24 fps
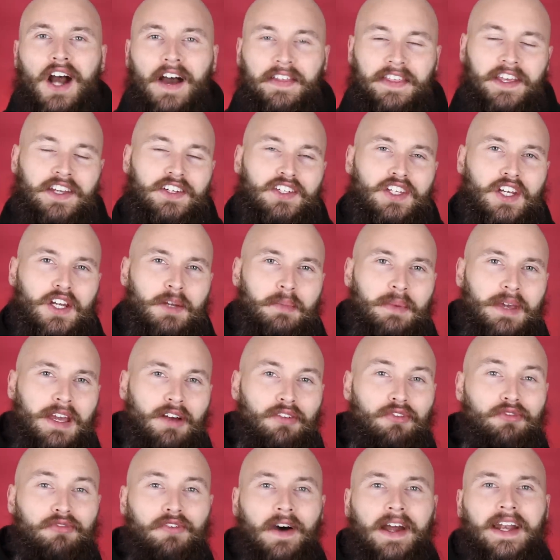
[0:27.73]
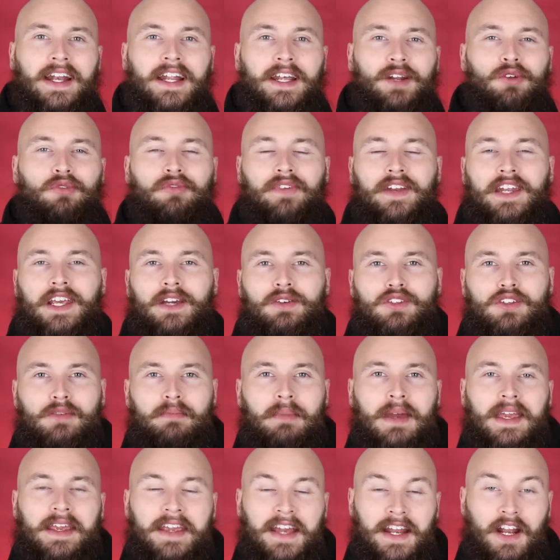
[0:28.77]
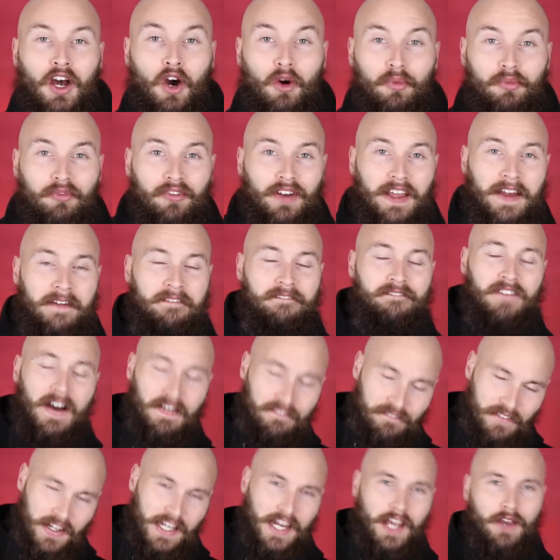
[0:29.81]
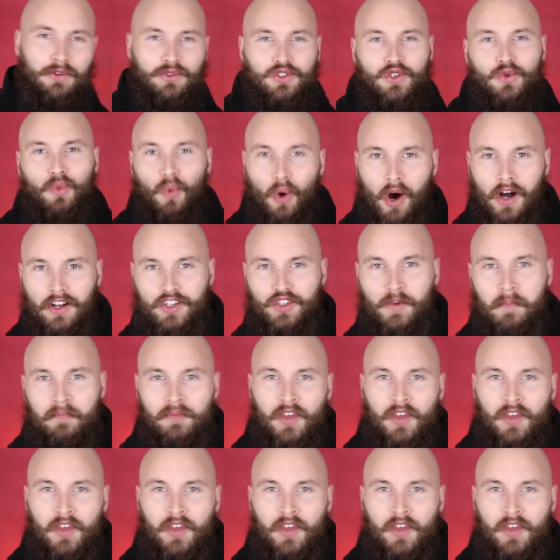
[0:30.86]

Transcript: I think it's gonna be a fun little video to make and hopefully a fun video to watch.